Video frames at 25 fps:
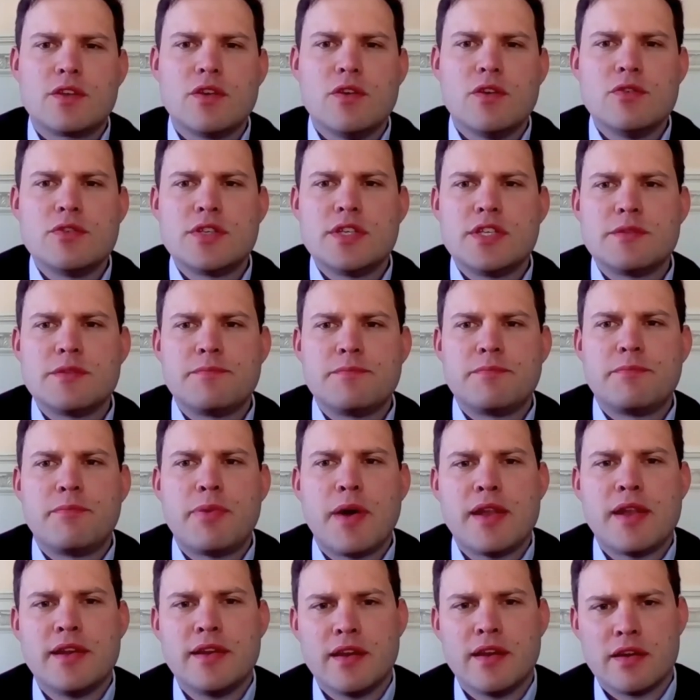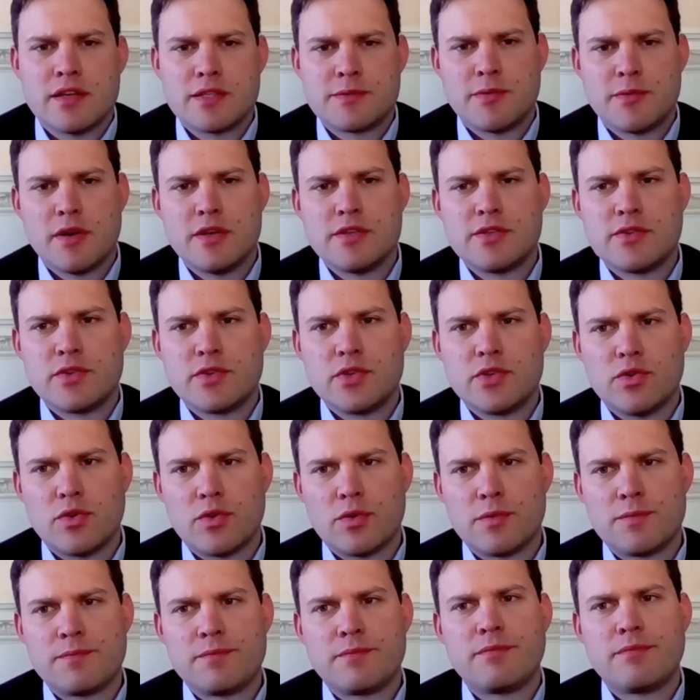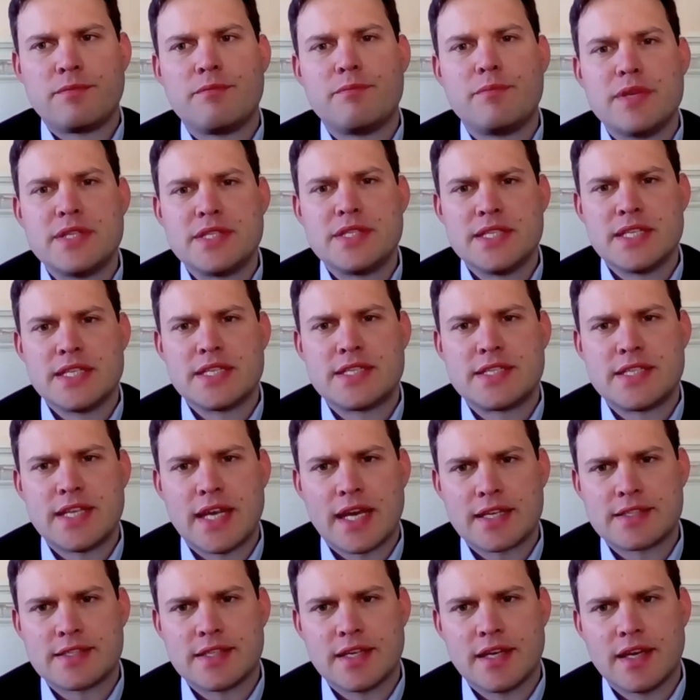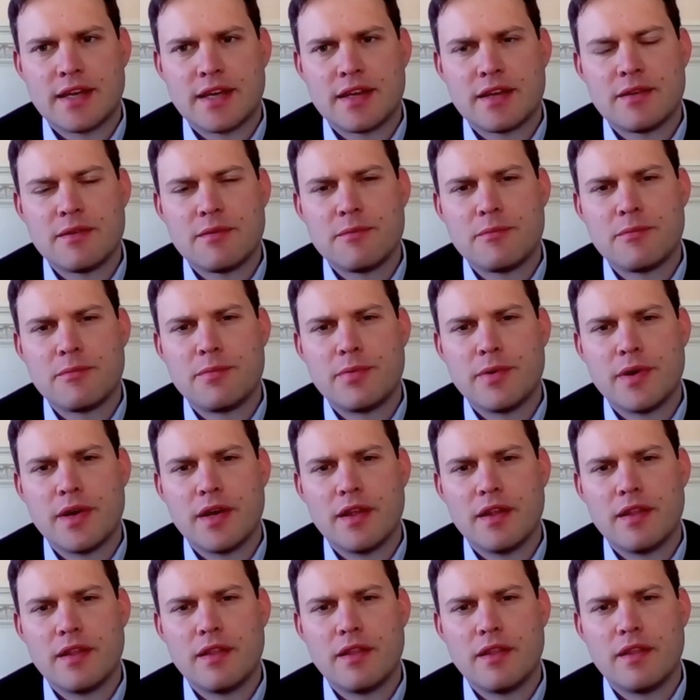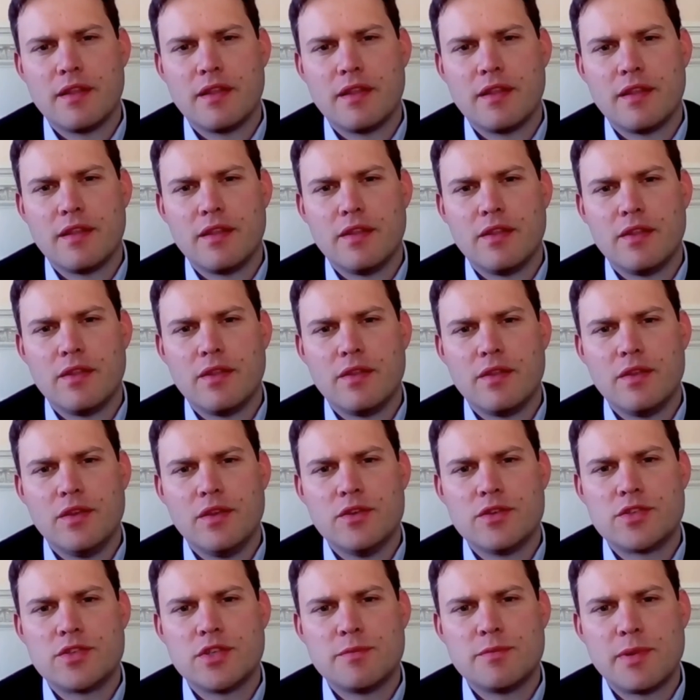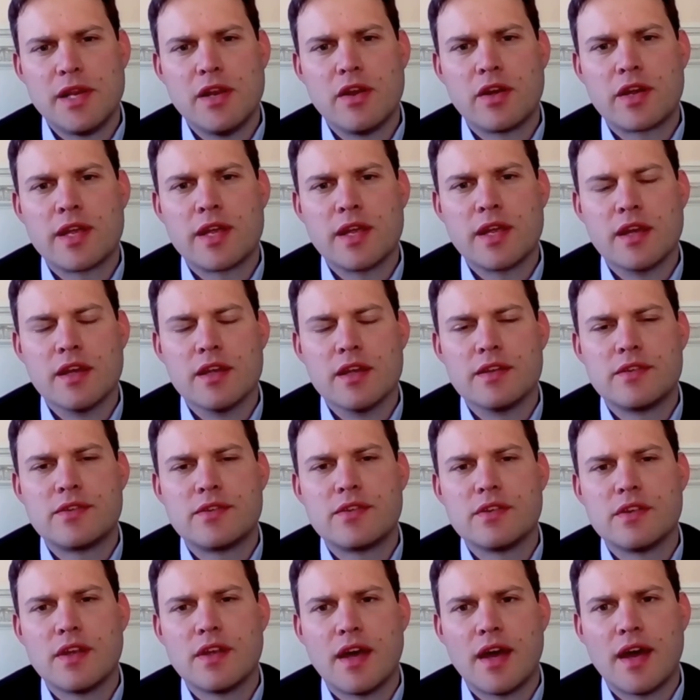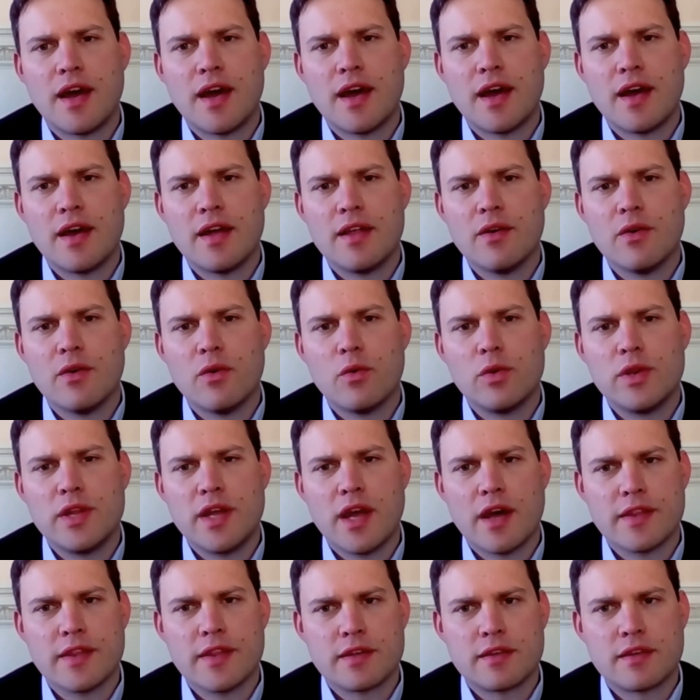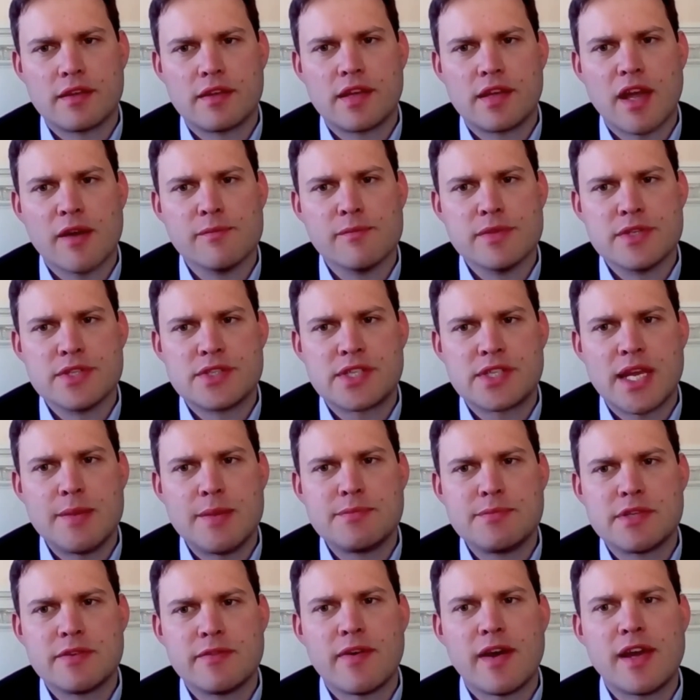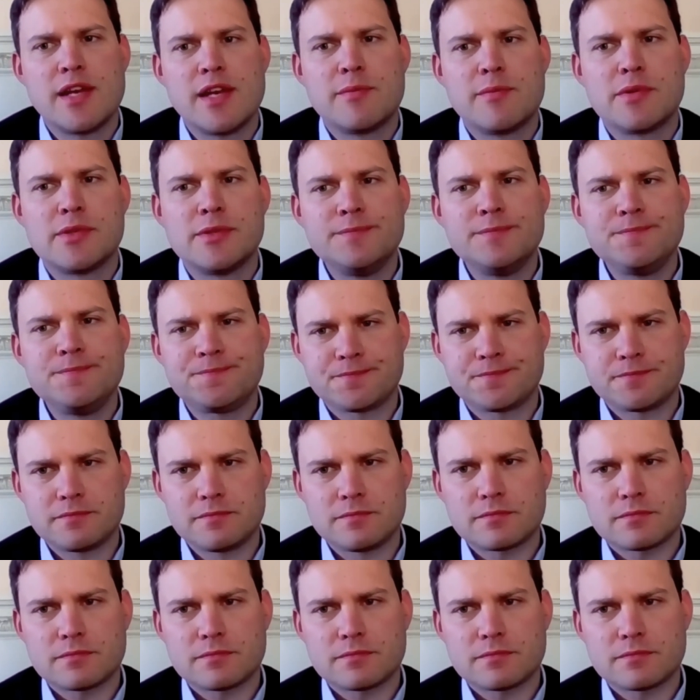Hugely dependent, I suppose, on your business sector, but you should be looking at all the other government schemes available.